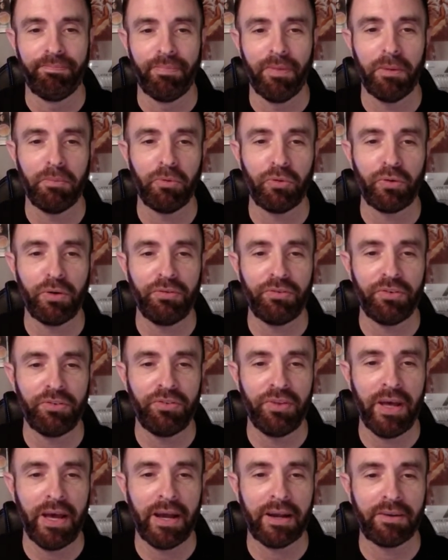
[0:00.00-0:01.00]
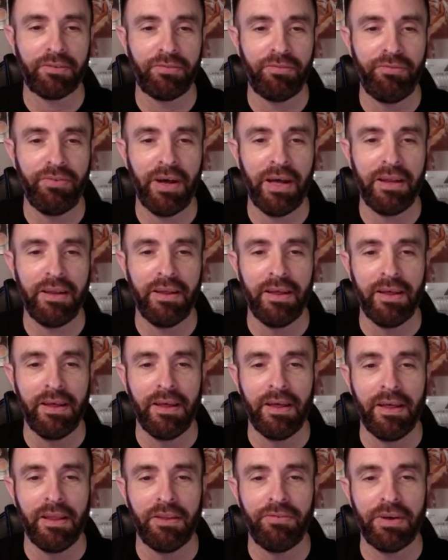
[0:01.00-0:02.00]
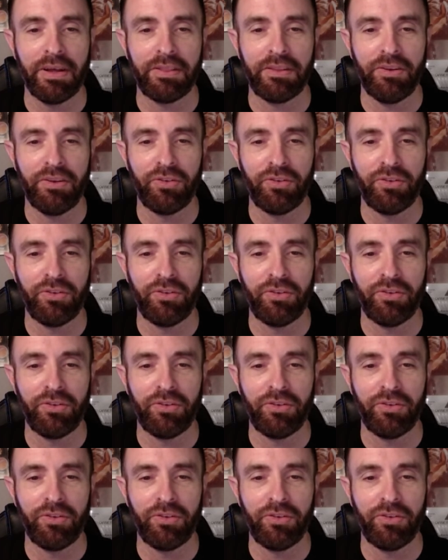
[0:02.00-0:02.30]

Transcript: Number 3 for Zach, Fett. The fact that